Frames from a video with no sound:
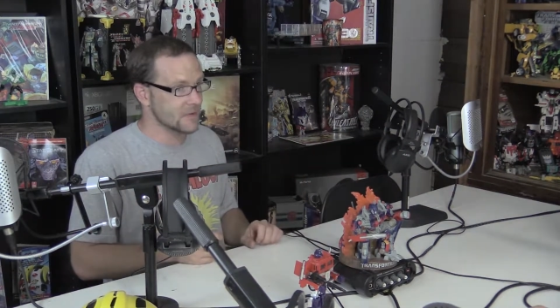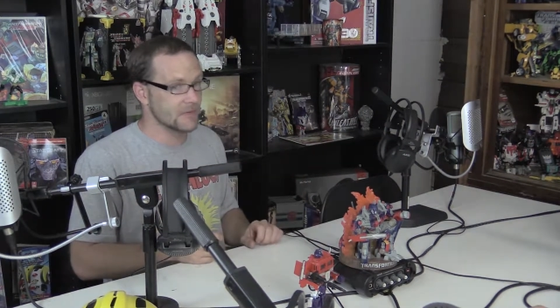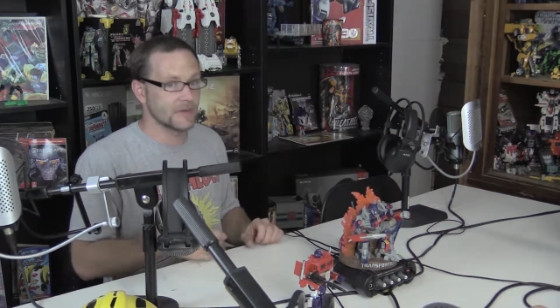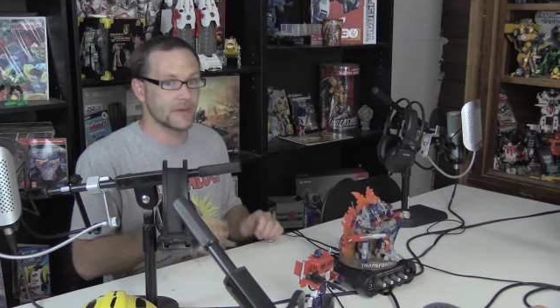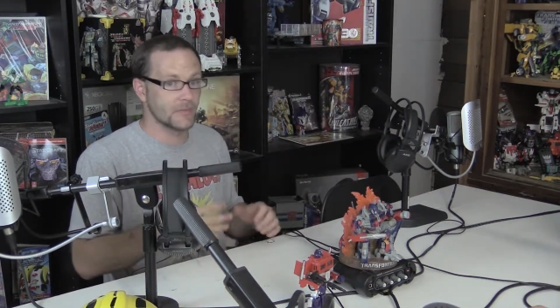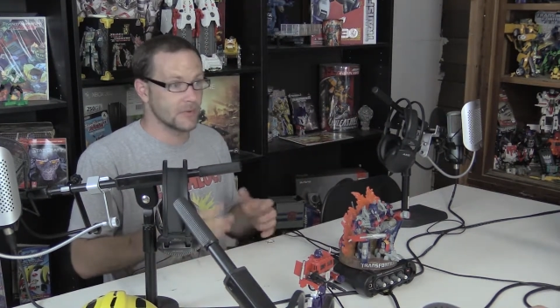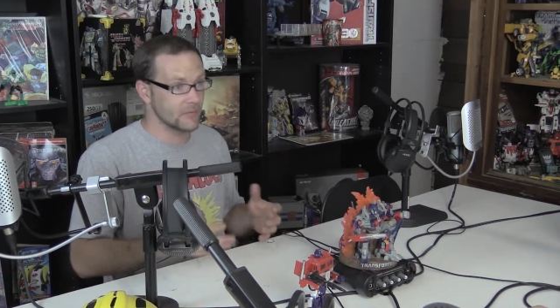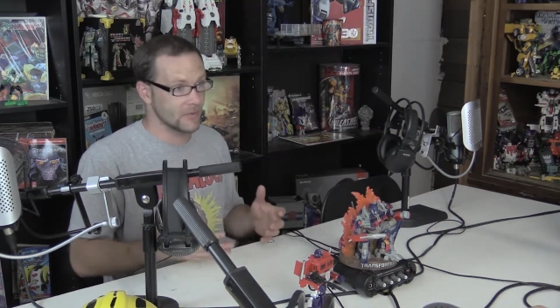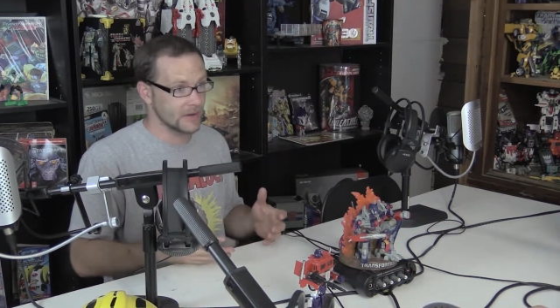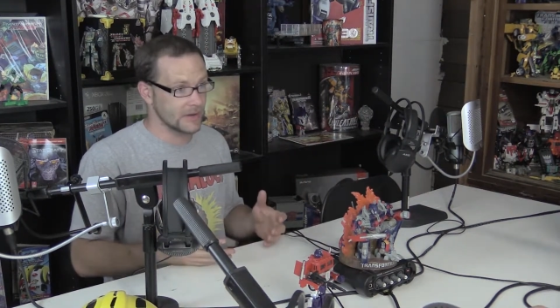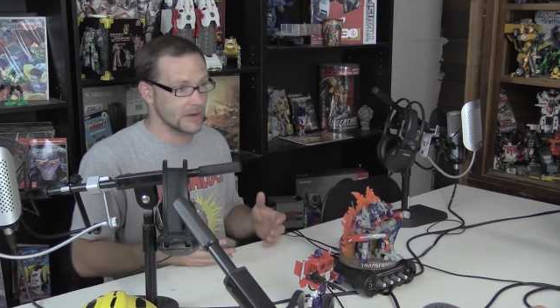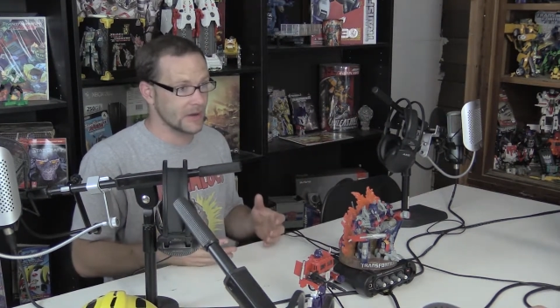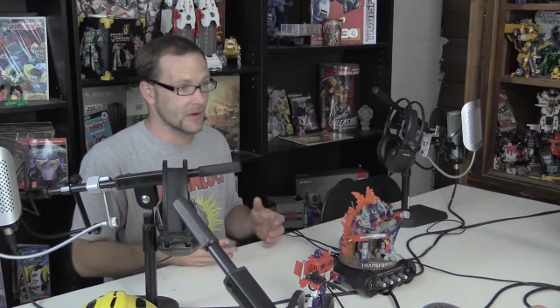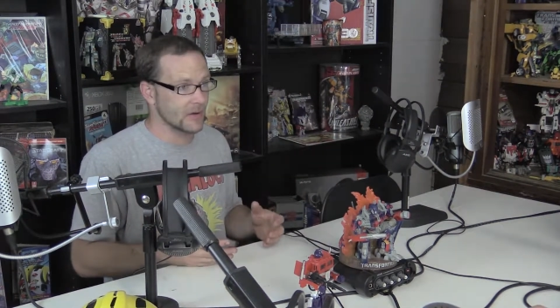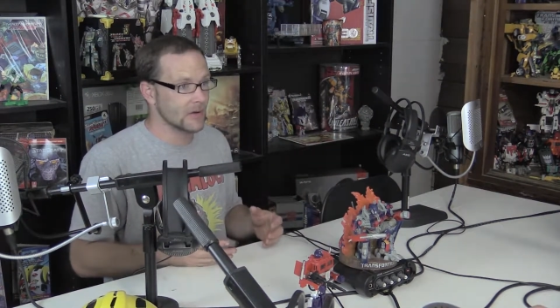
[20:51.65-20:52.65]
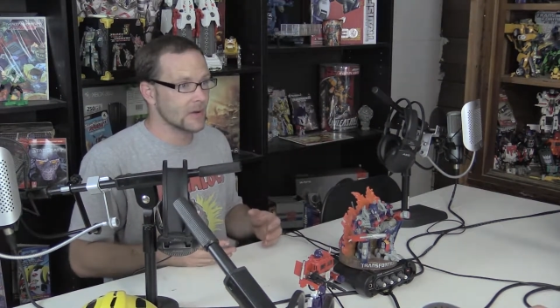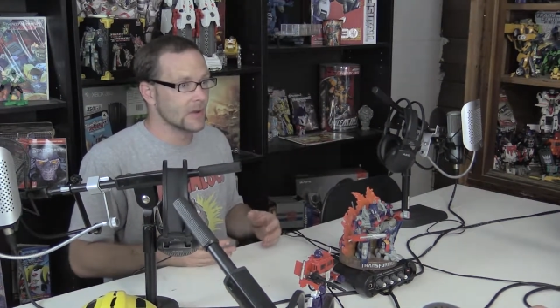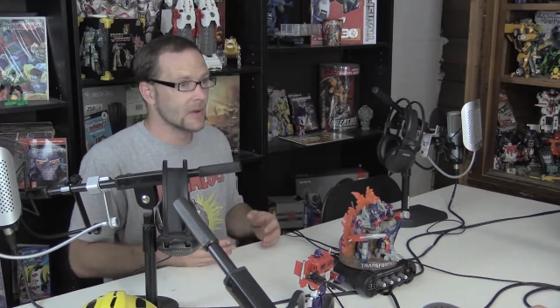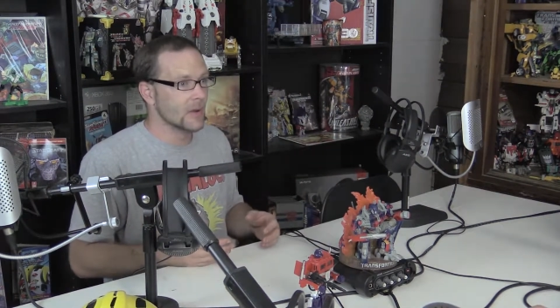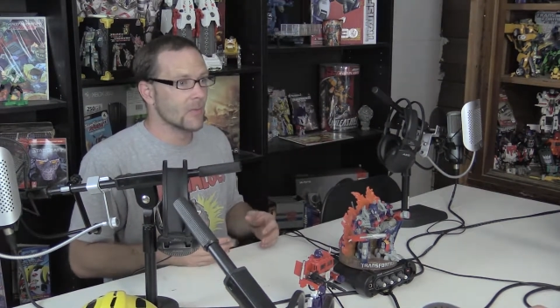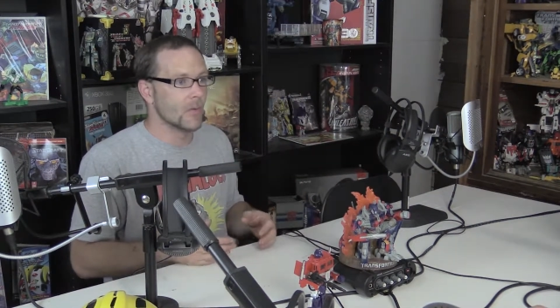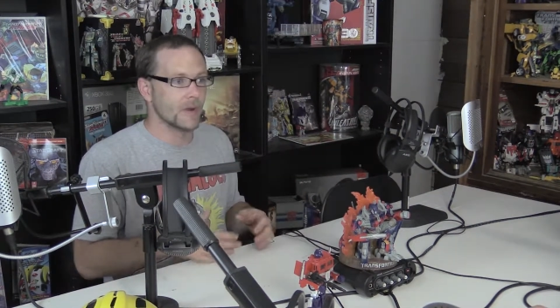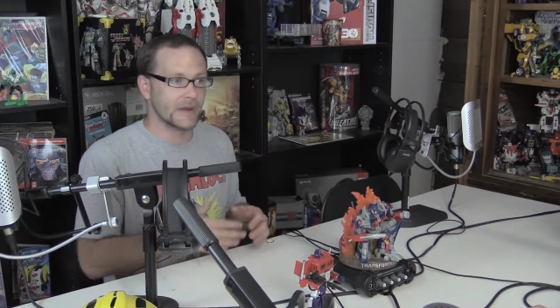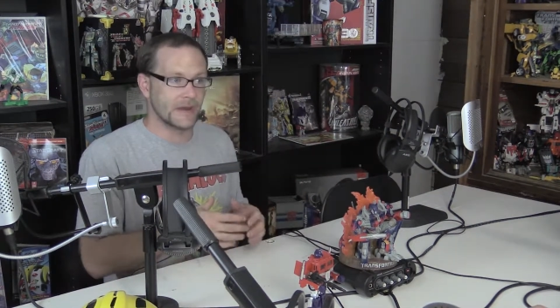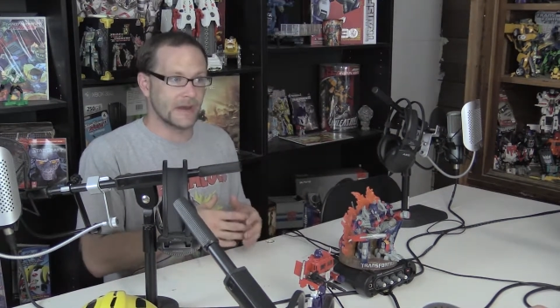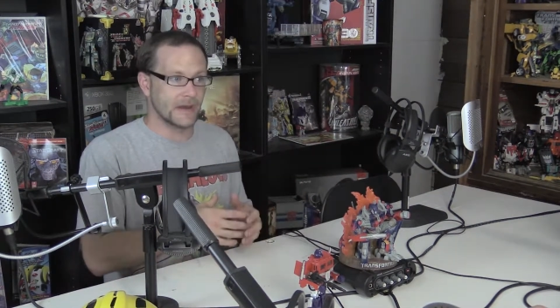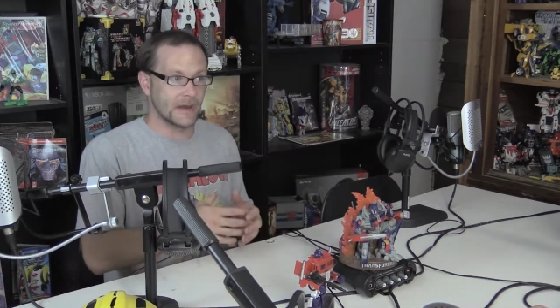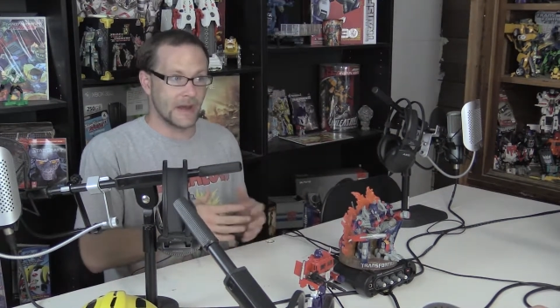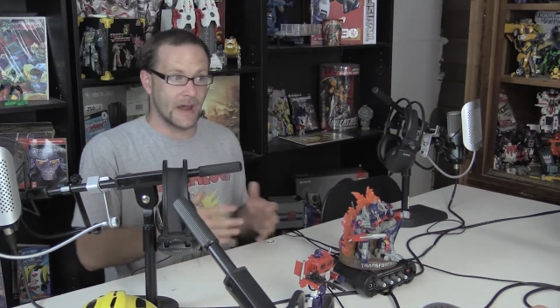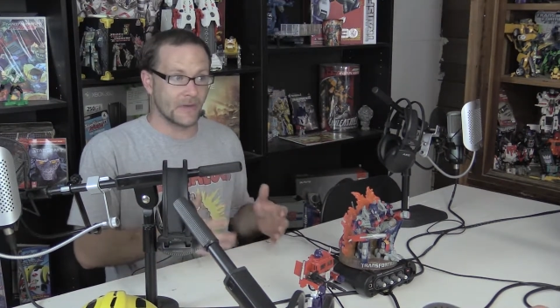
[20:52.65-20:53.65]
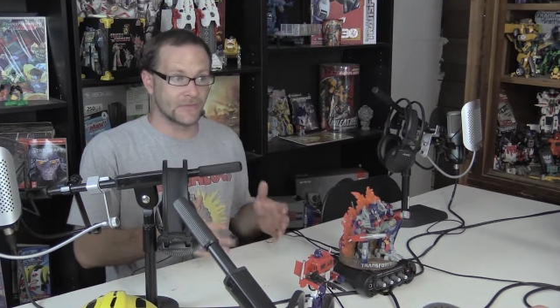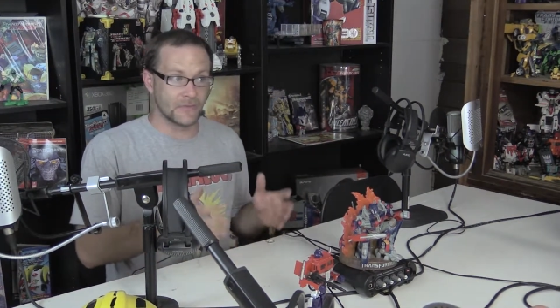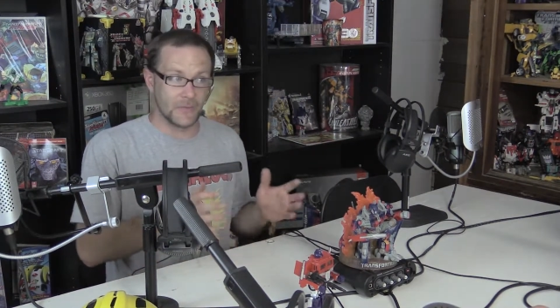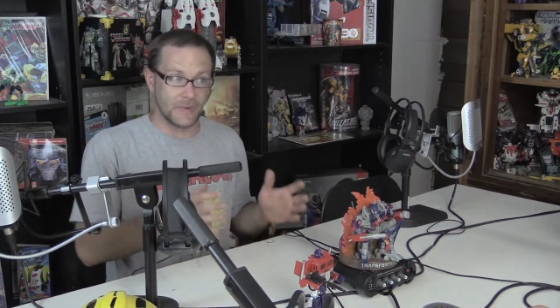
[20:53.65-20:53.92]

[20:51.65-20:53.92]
movie did we want to hear. Right. Well, he didn't announce